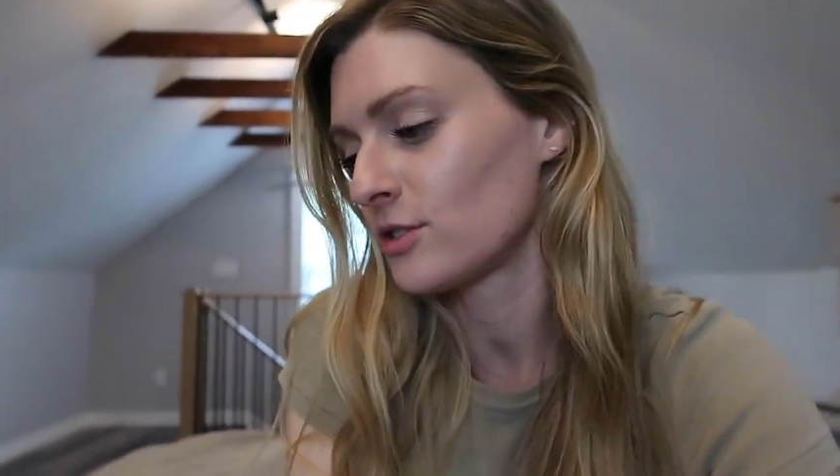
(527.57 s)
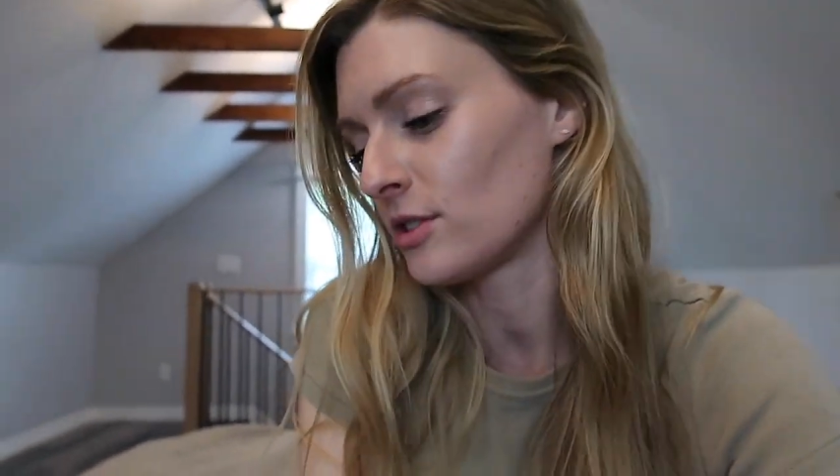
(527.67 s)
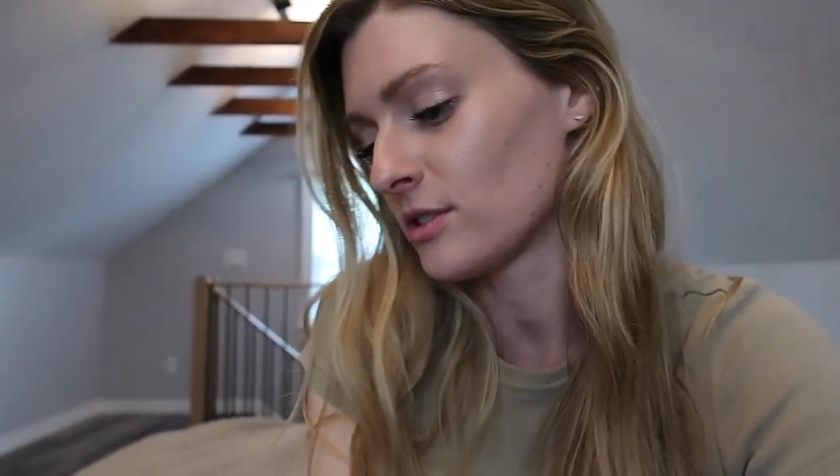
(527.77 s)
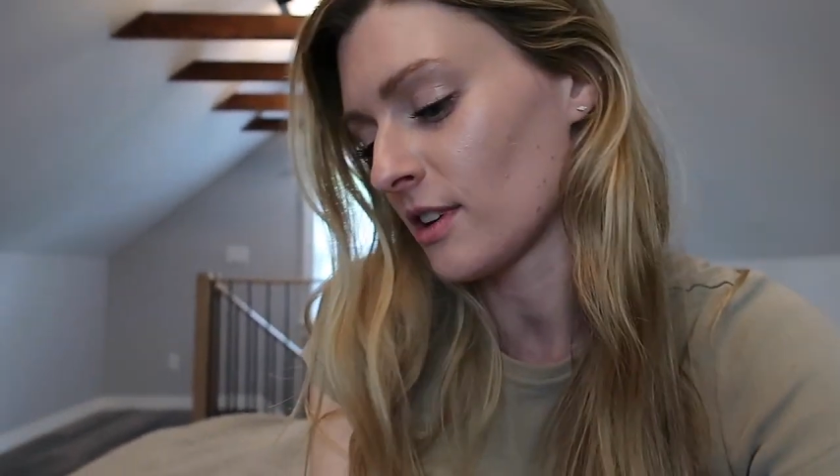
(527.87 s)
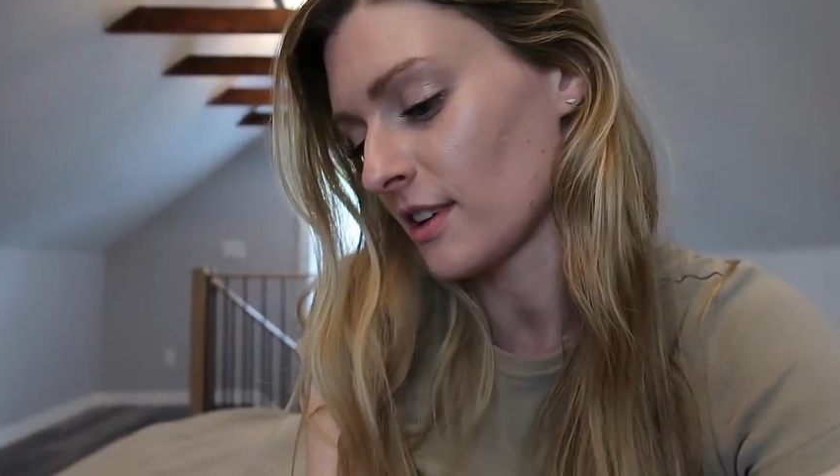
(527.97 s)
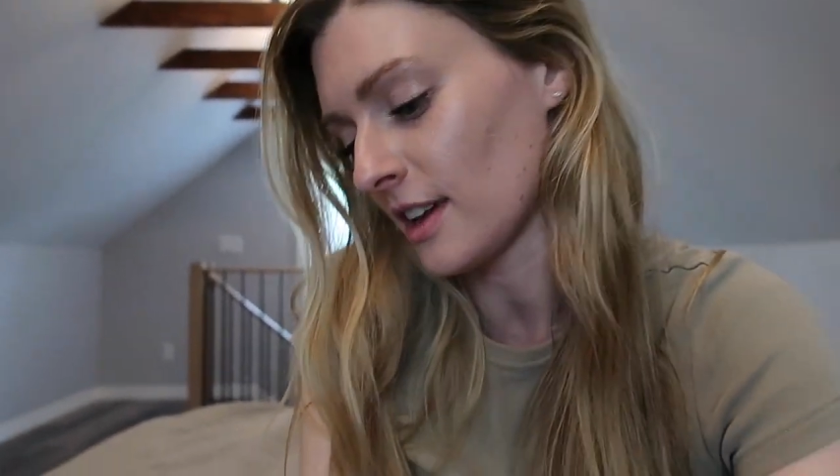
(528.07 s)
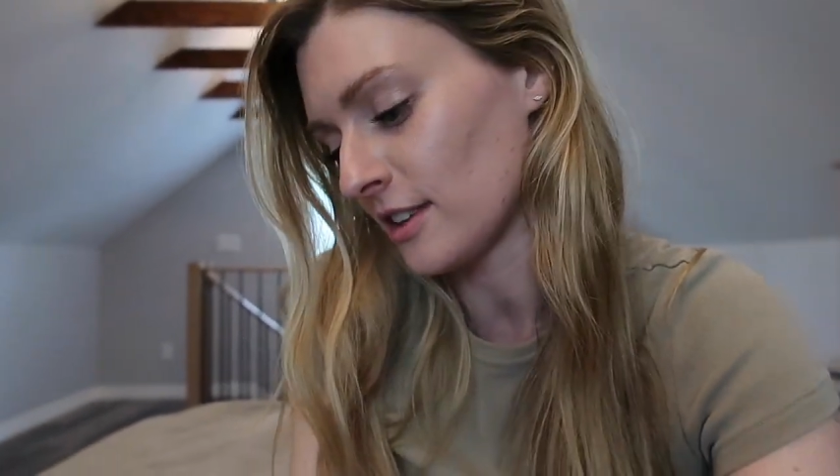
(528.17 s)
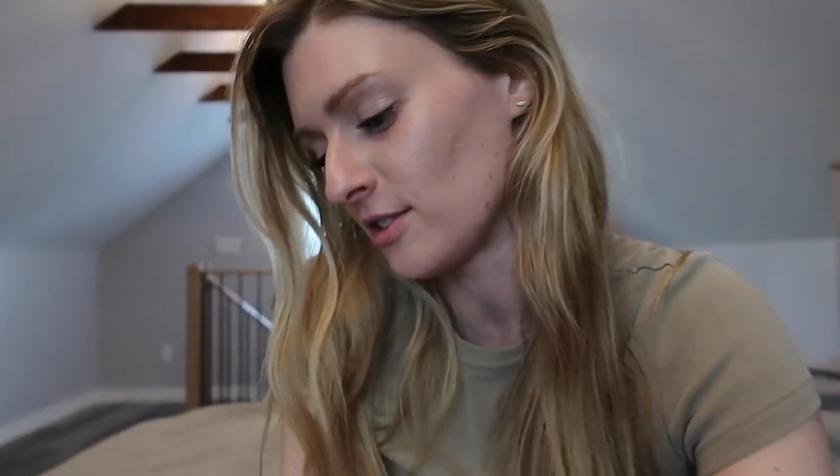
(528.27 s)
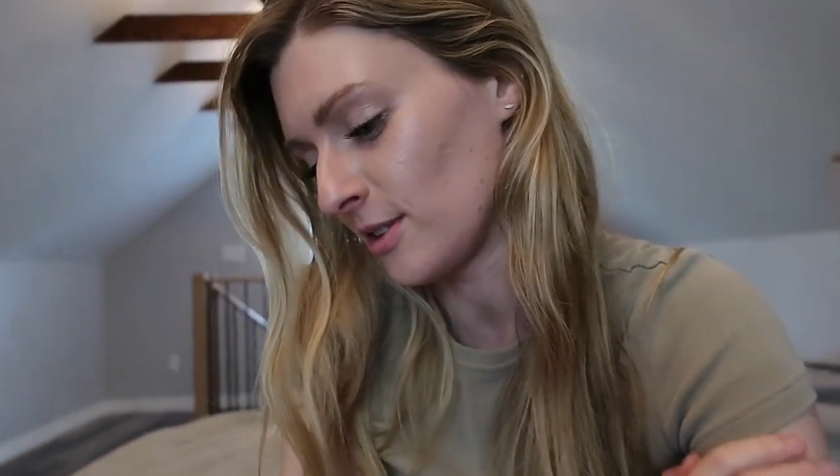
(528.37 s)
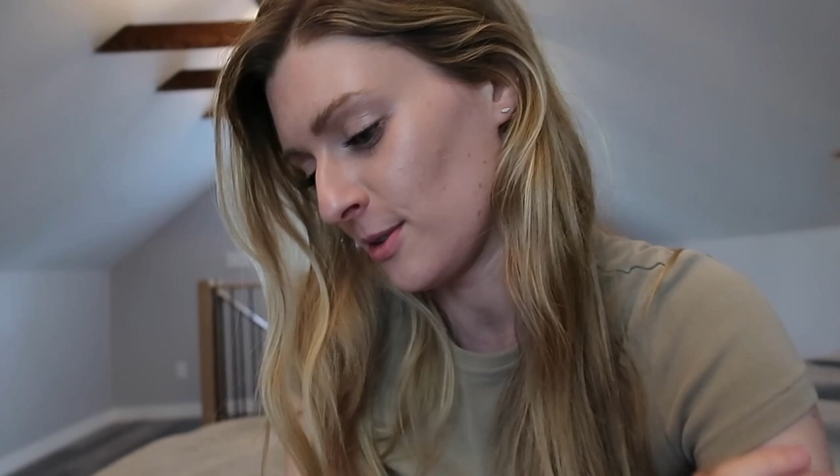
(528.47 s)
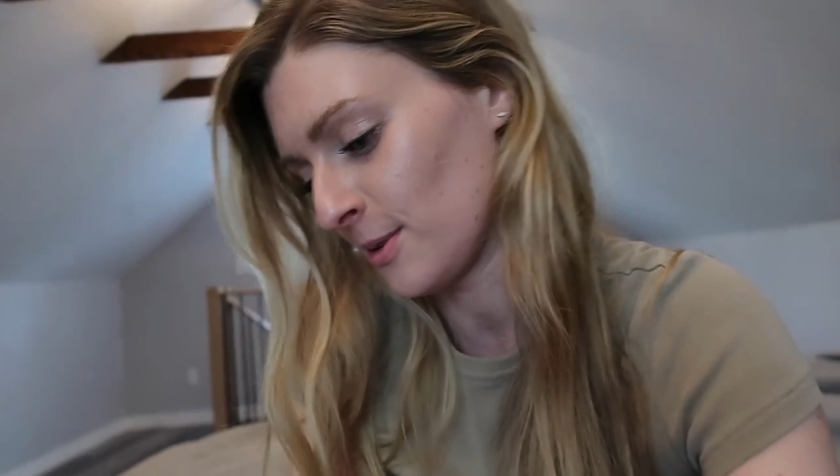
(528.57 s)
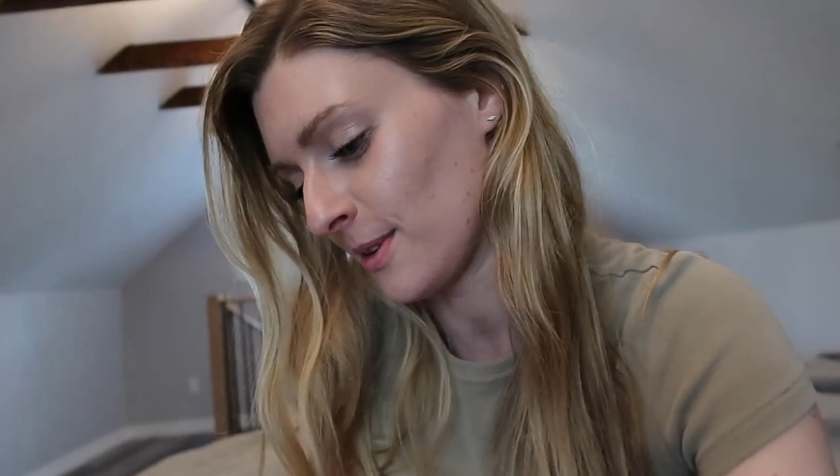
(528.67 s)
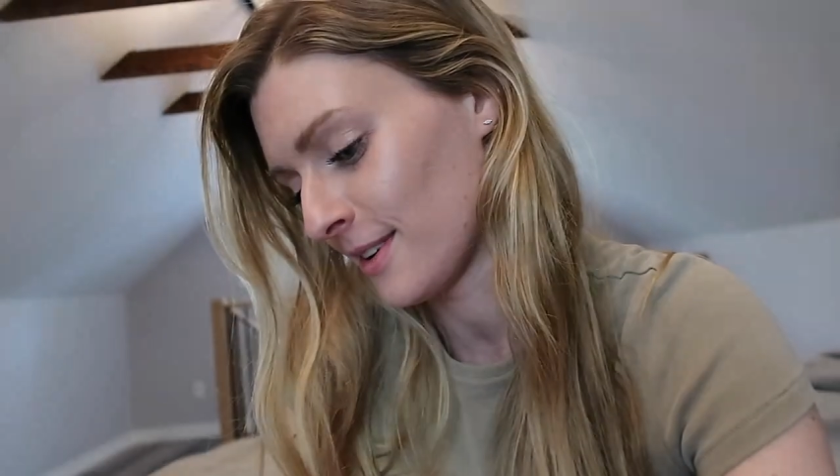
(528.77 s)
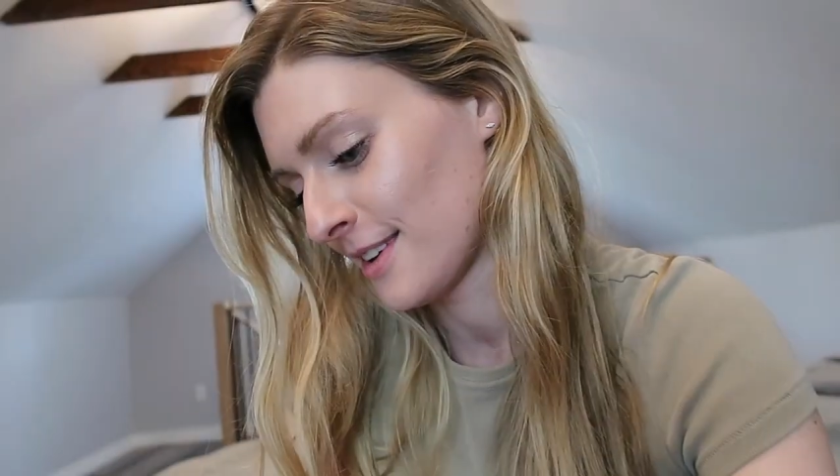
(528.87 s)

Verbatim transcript: just thought i'd do